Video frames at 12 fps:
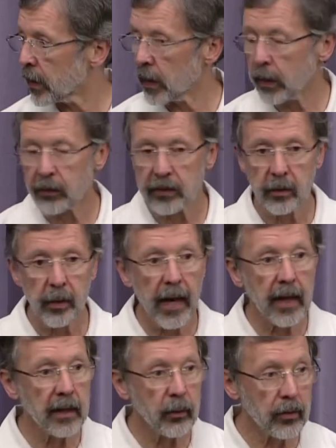and here was a
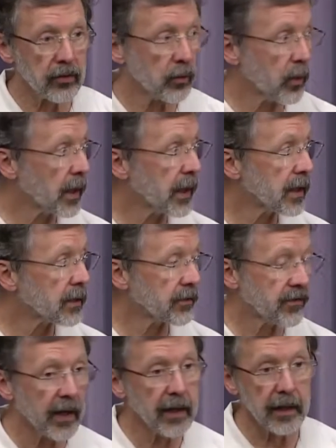man that was willing to
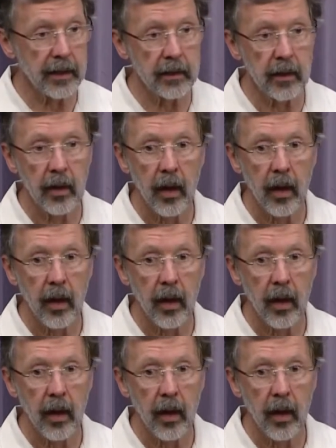fund it.